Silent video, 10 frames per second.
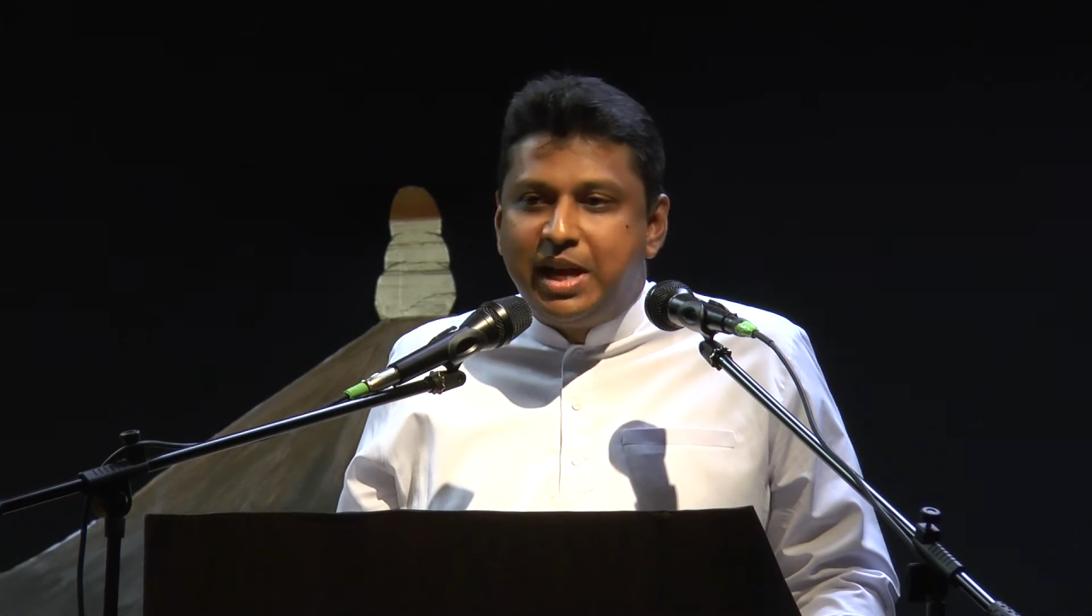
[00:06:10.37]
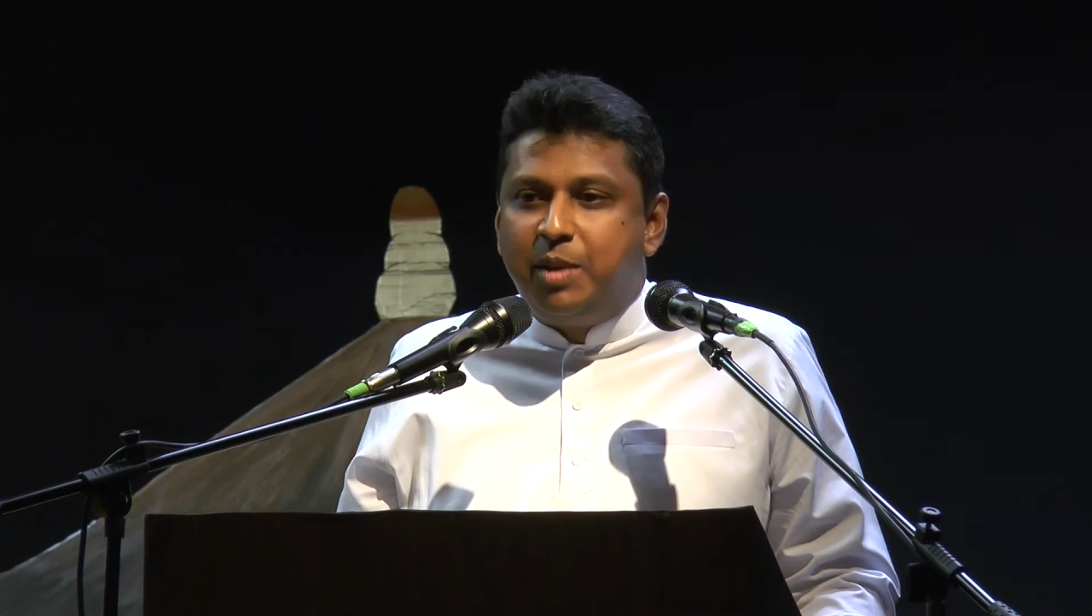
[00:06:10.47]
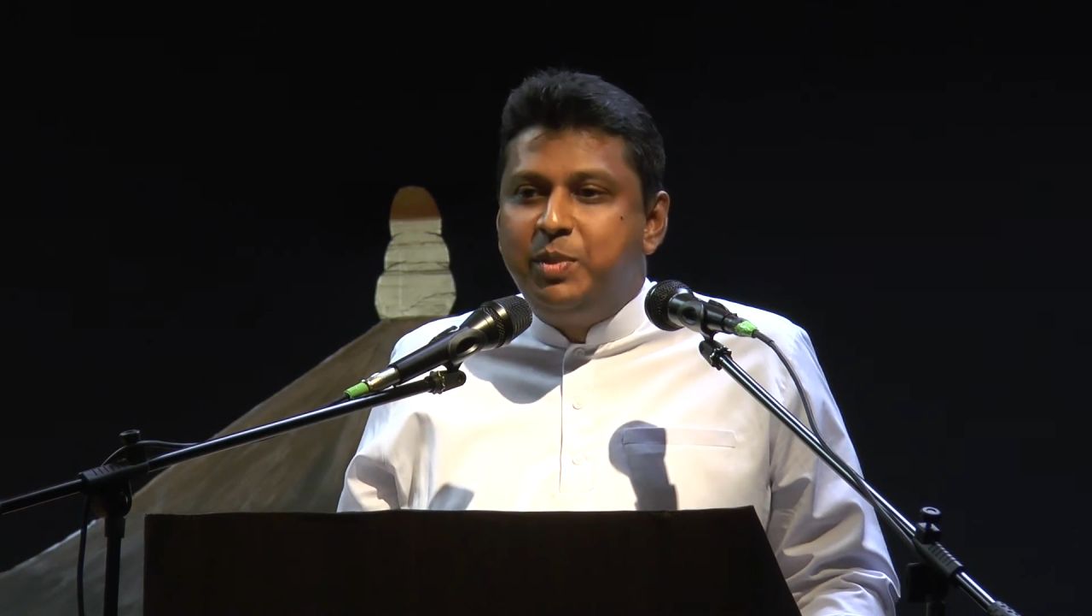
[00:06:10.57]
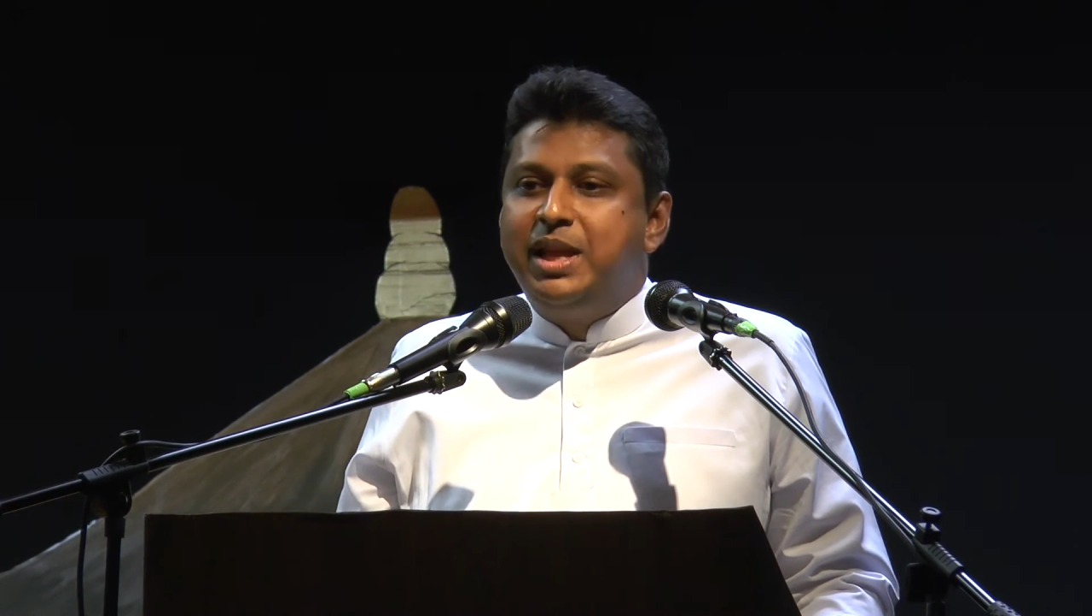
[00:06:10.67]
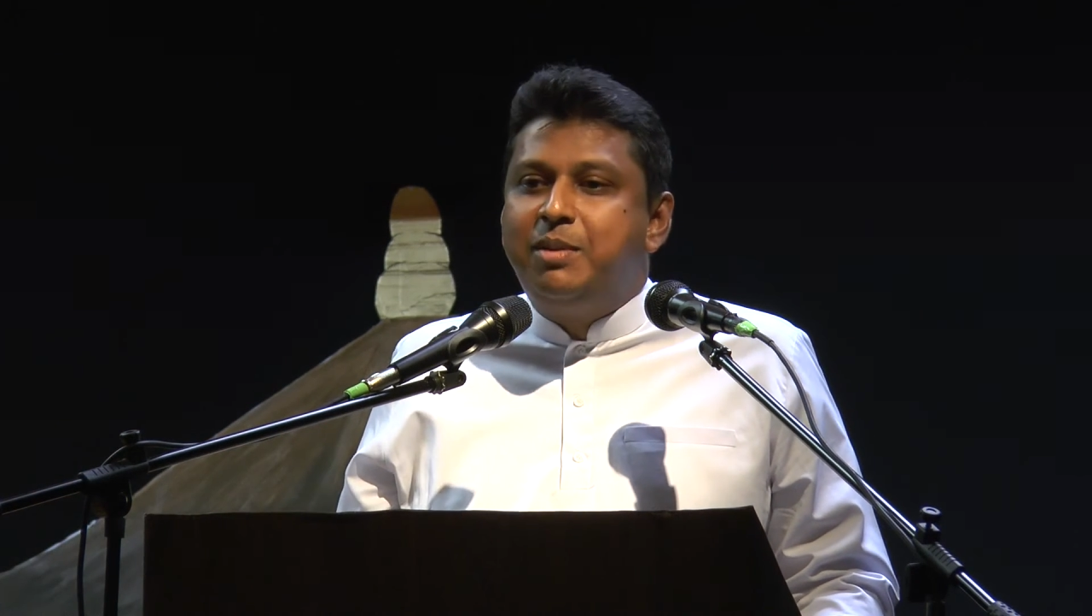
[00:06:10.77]

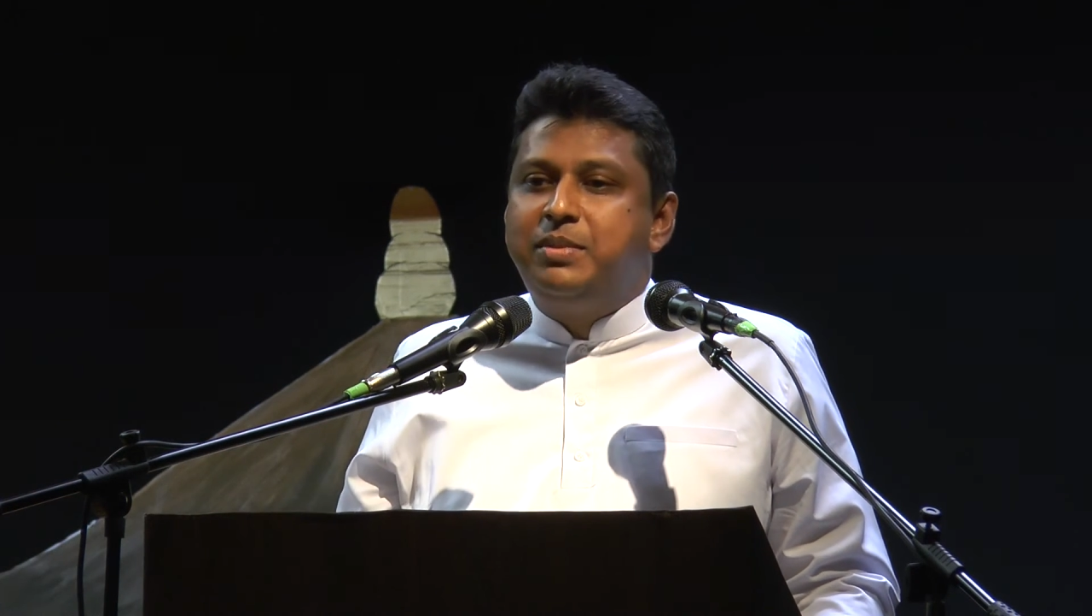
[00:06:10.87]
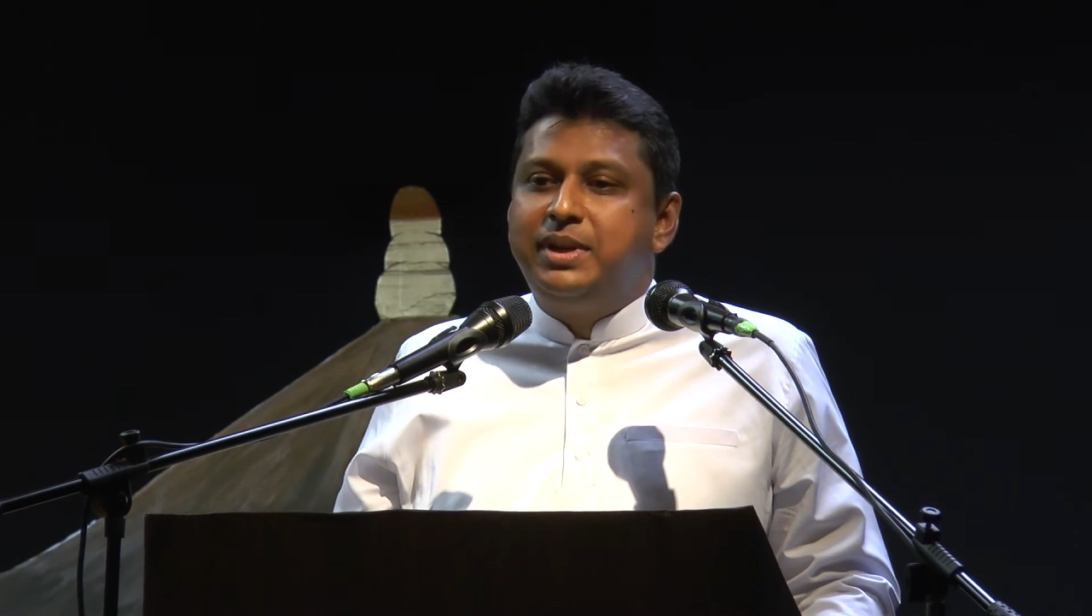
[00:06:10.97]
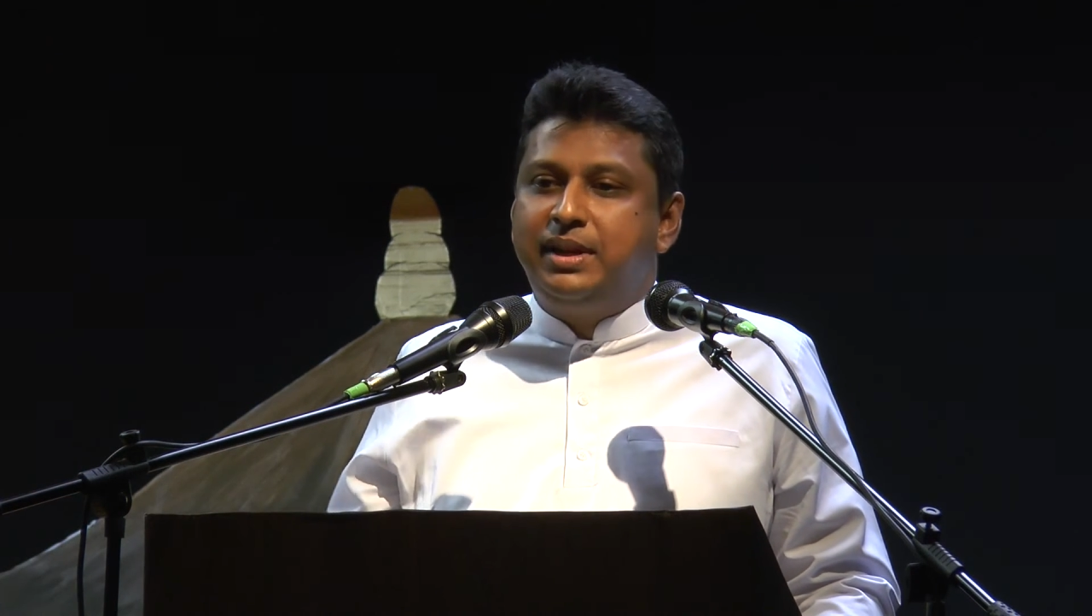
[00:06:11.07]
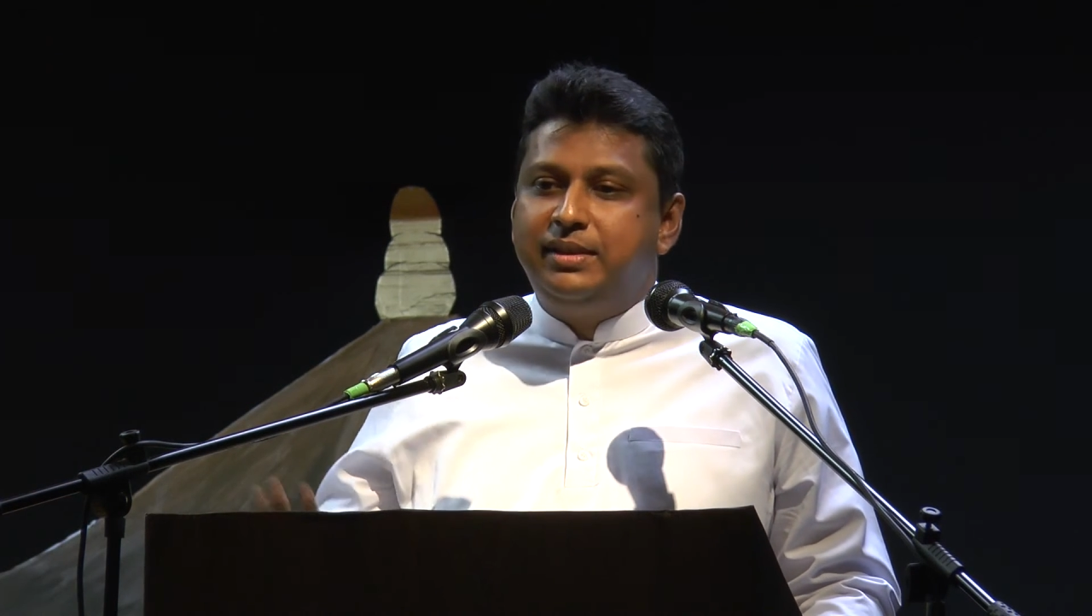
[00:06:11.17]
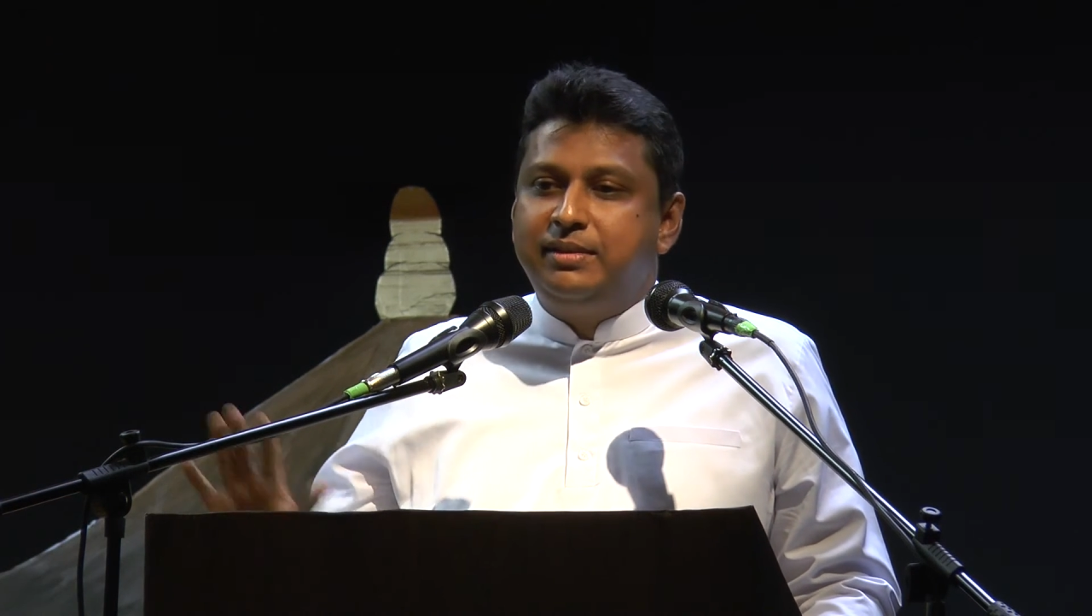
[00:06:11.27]

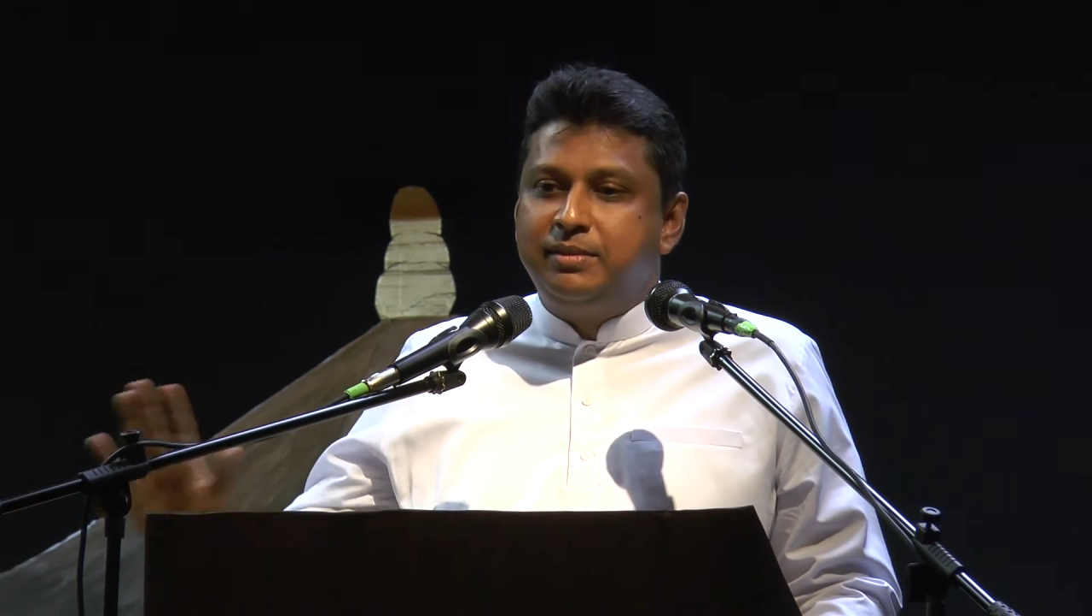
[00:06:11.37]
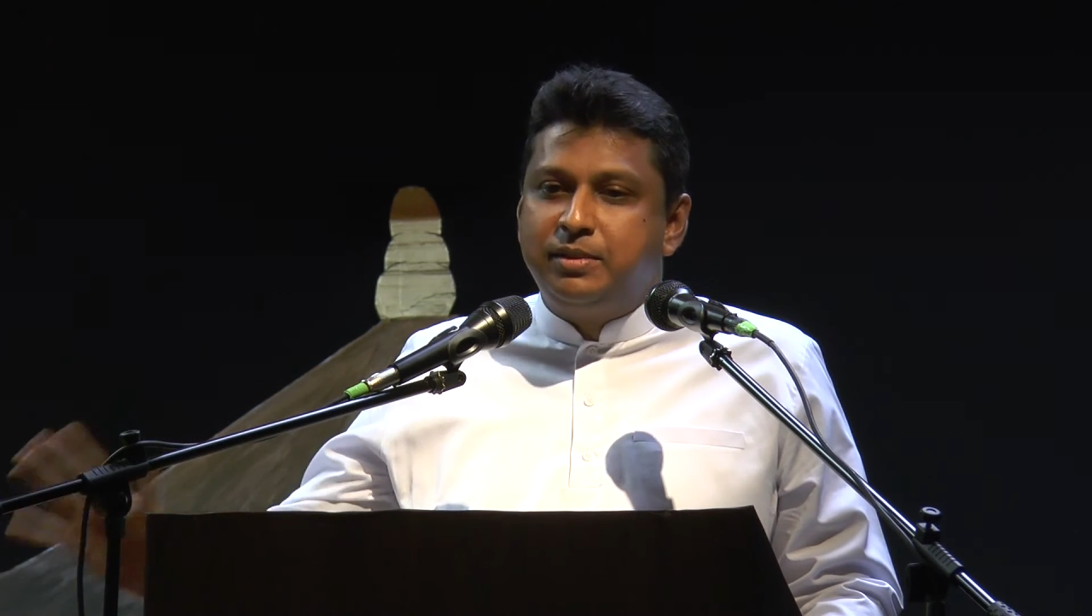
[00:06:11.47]
Abhidhamma and